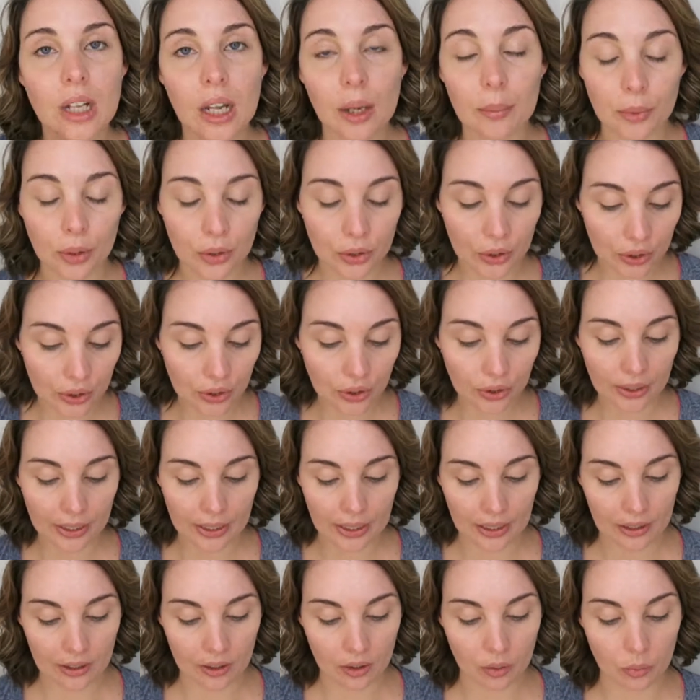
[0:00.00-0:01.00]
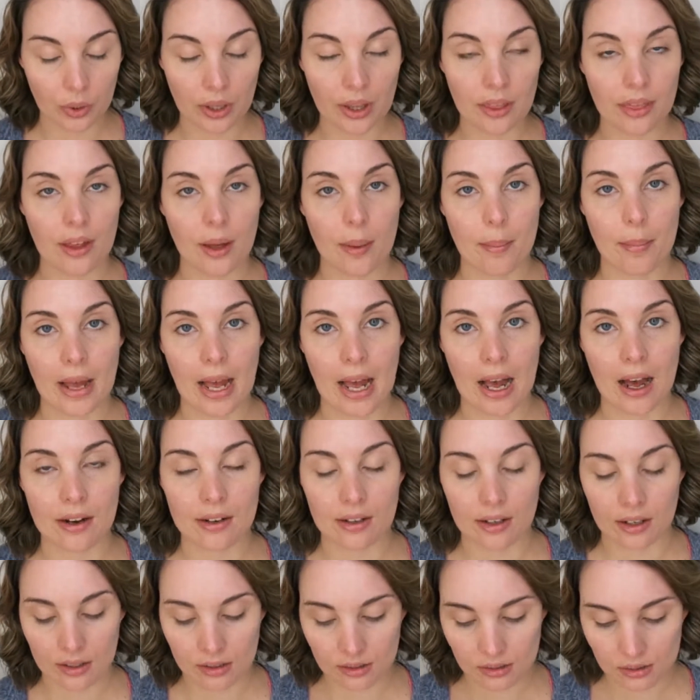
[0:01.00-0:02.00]
I'm going to go in with a
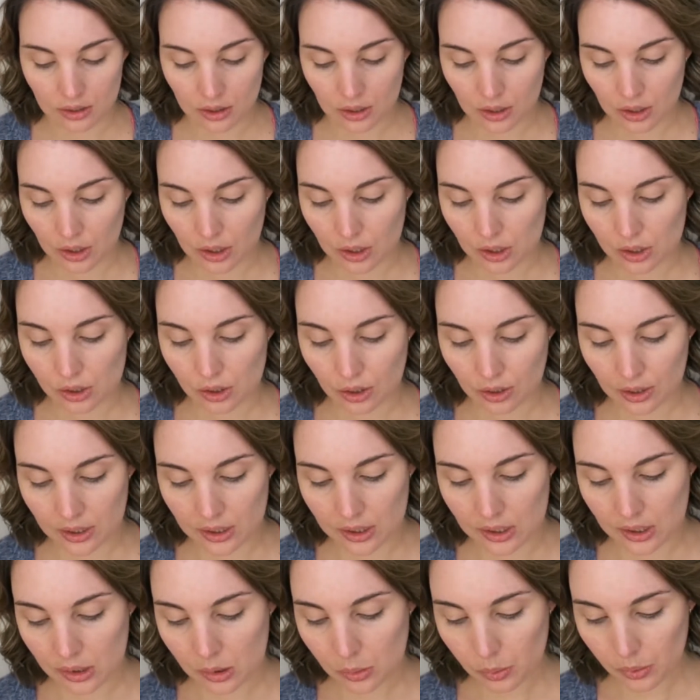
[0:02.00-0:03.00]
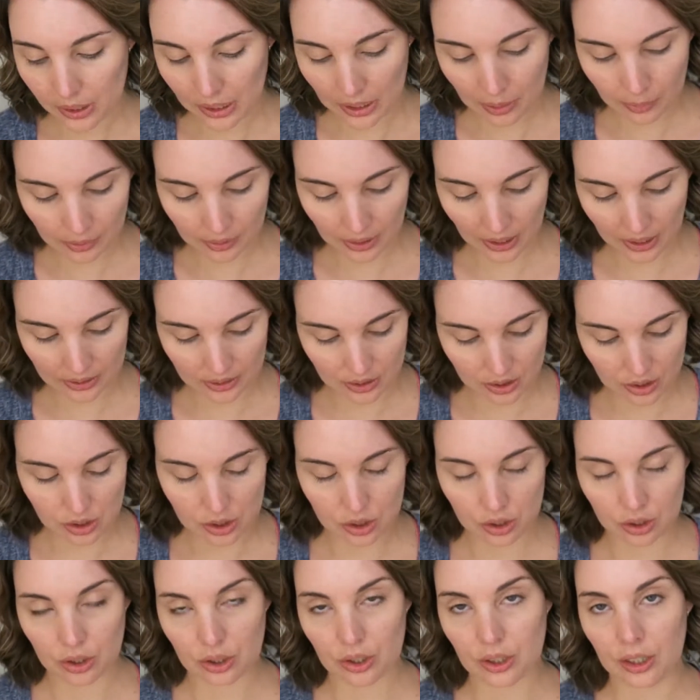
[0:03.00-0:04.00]
powder. So this is what I would like to
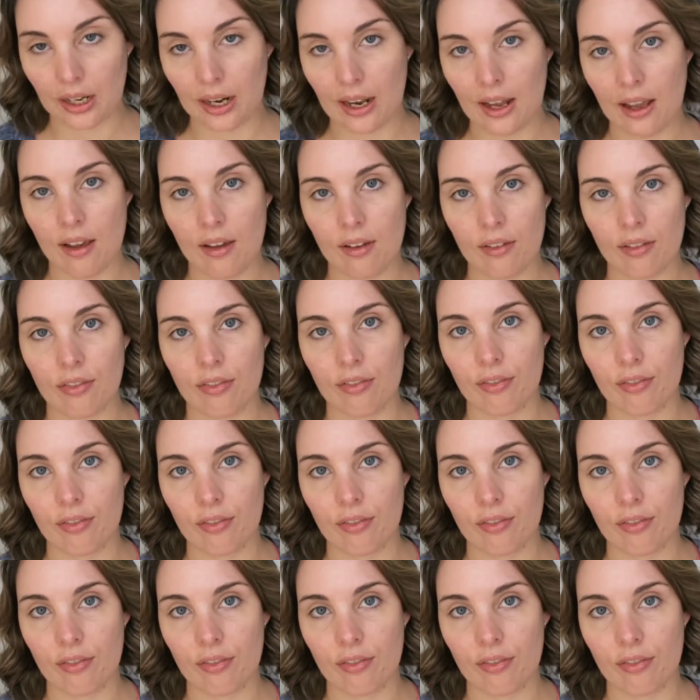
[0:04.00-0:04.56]
do if